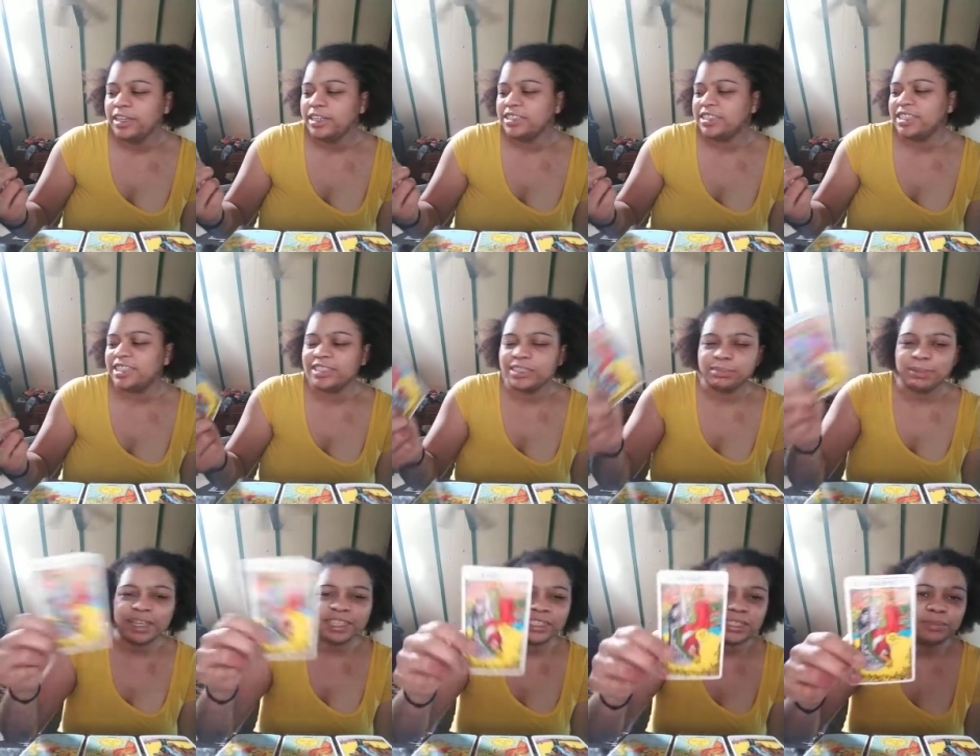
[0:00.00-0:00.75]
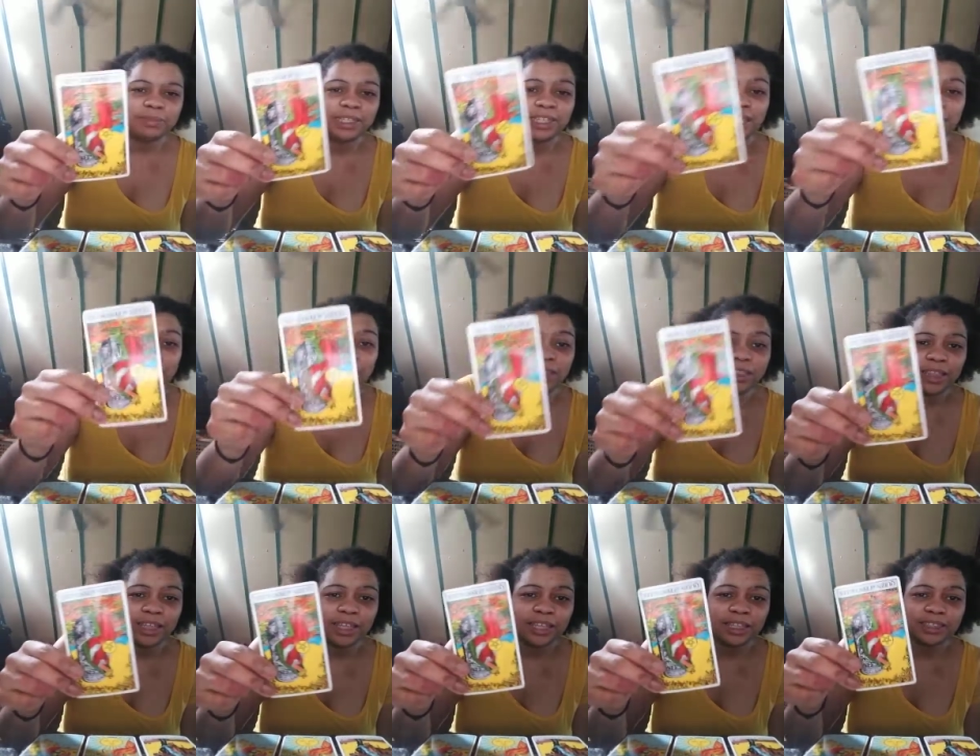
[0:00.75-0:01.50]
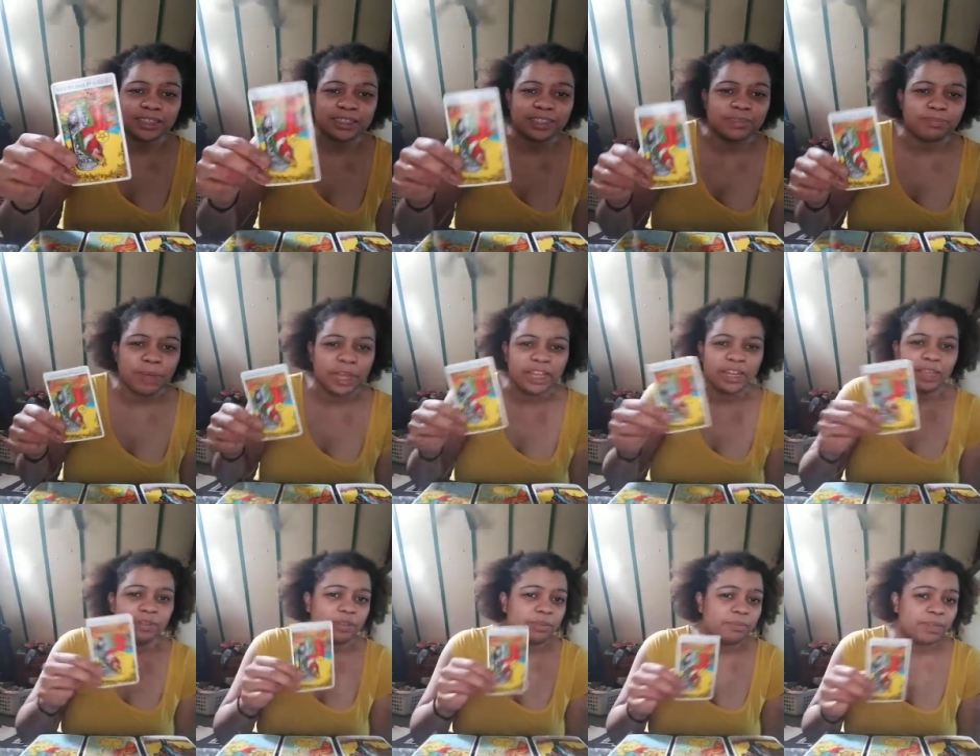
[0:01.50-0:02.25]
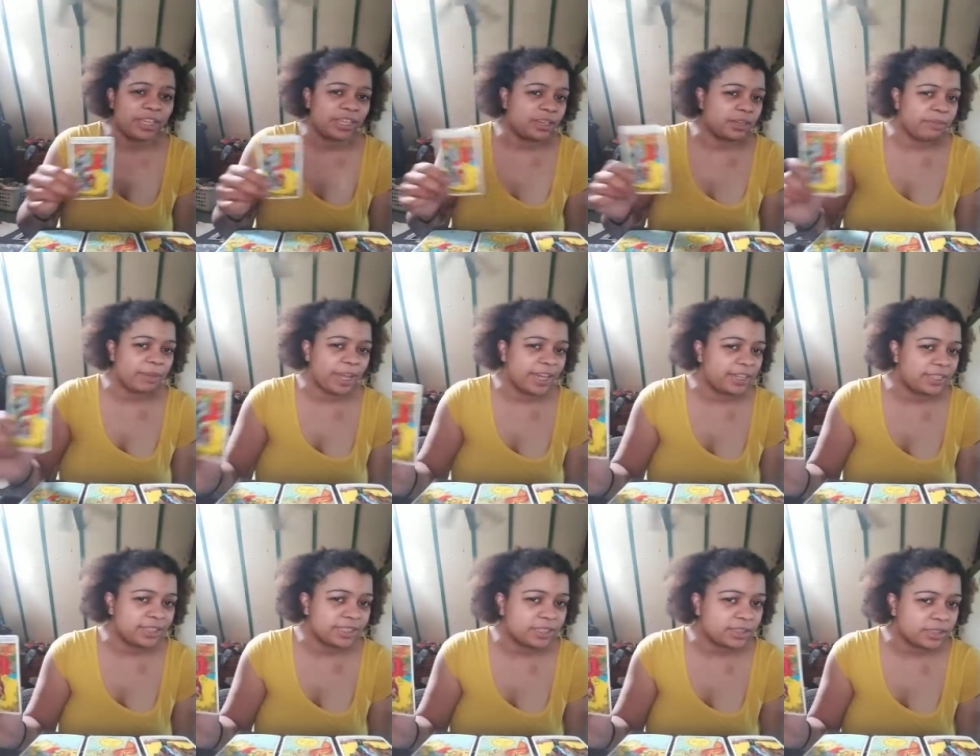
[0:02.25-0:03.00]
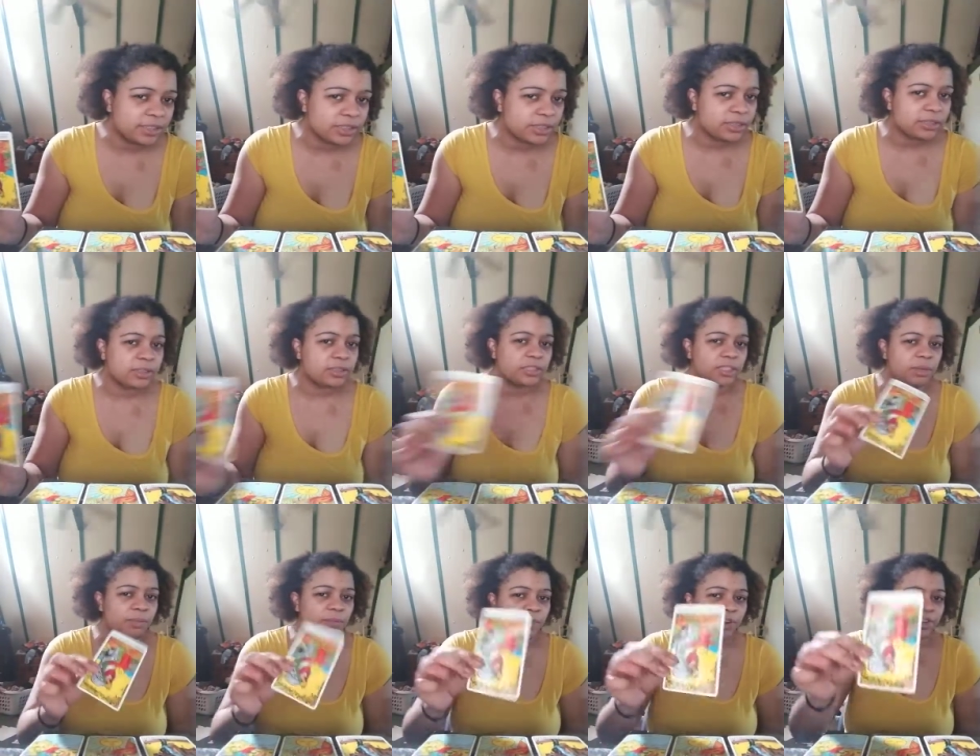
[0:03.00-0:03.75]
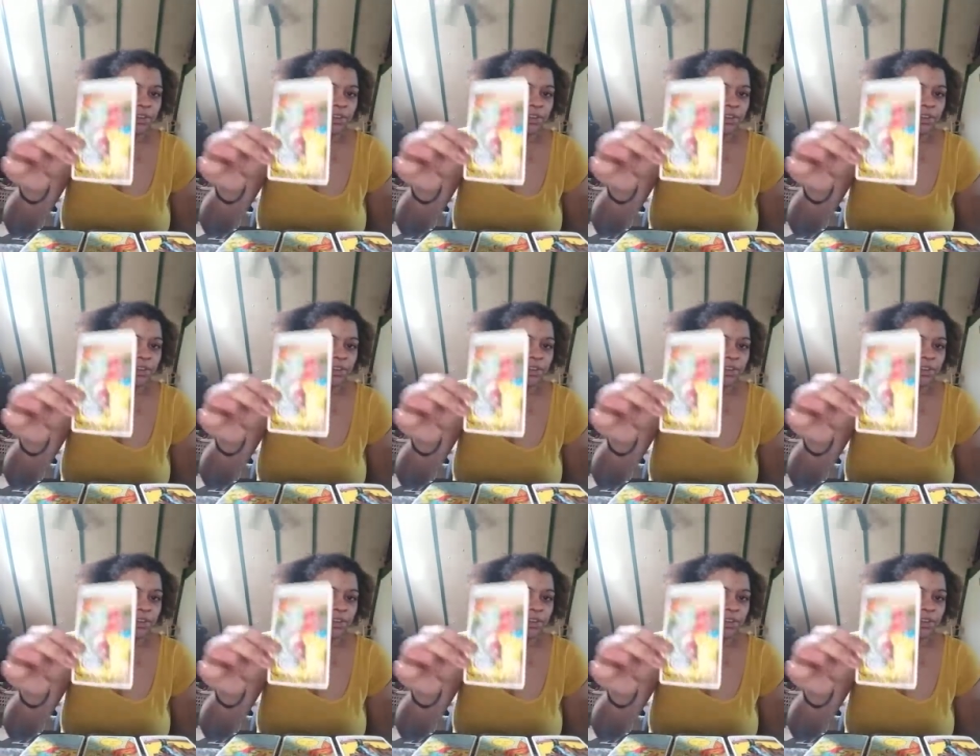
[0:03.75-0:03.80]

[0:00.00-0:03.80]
She expects to be given things and might even be dependent somewhere